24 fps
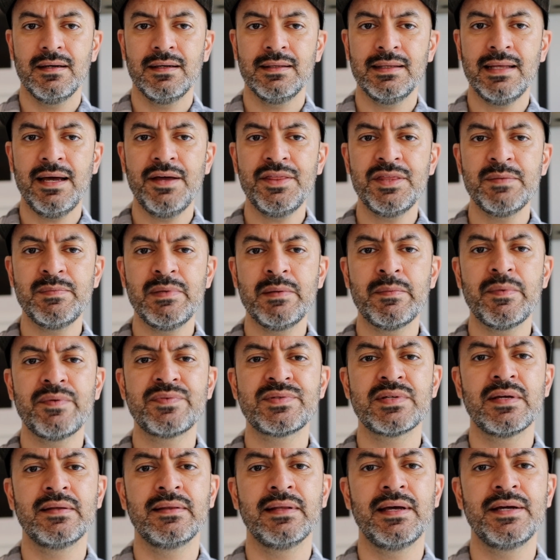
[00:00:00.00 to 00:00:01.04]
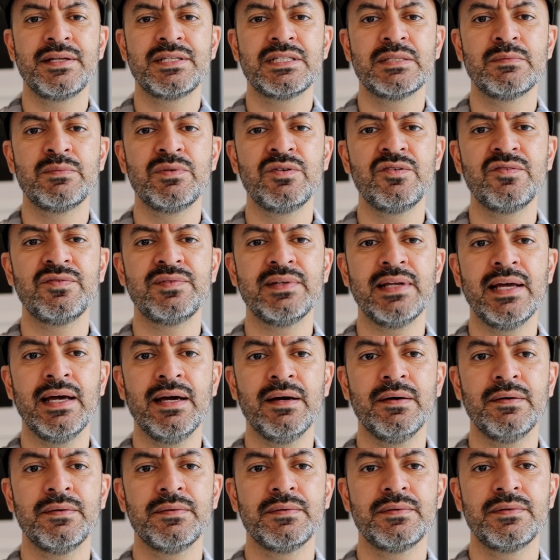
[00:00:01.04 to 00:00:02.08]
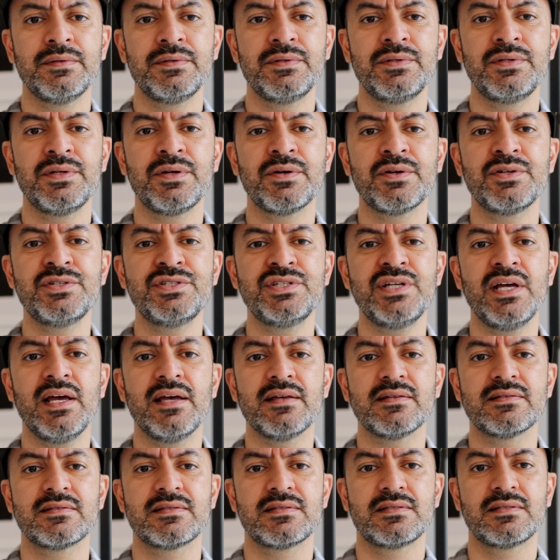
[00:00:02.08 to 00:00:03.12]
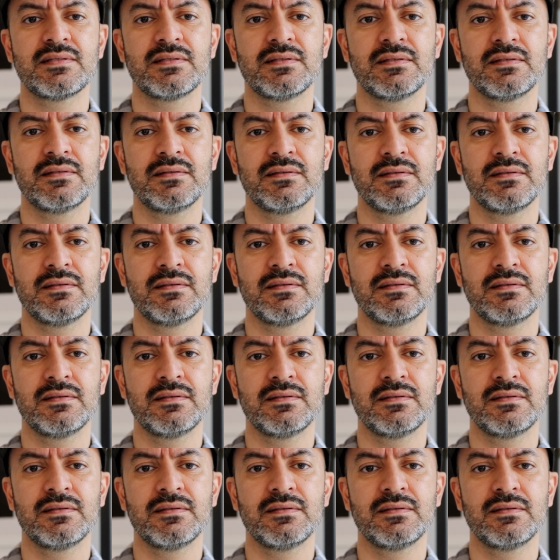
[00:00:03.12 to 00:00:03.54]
Allow the beam of sunlight to move now to your chest,